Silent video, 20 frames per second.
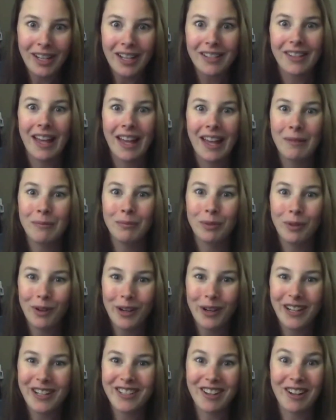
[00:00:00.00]
that
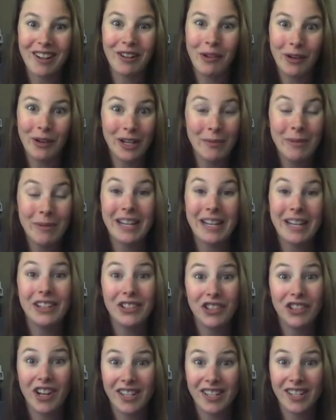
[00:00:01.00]
employers are going to be
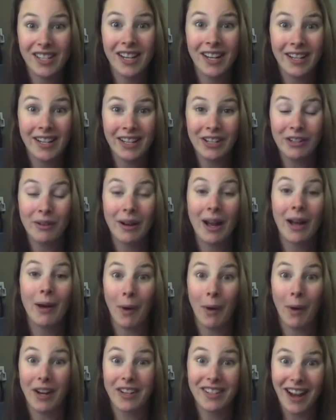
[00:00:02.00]
interested in you and
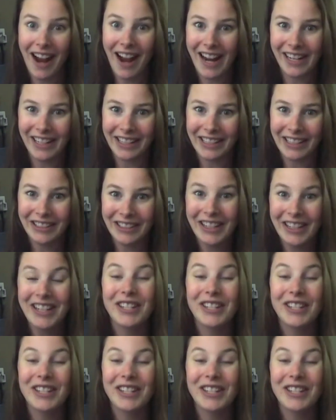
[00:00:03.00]
want to hire you.